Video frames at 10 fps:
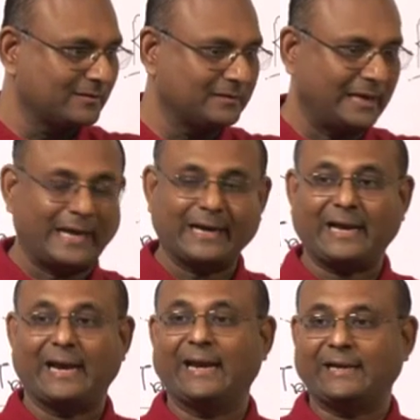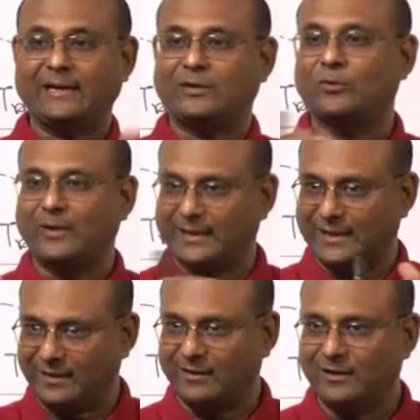that are connected together,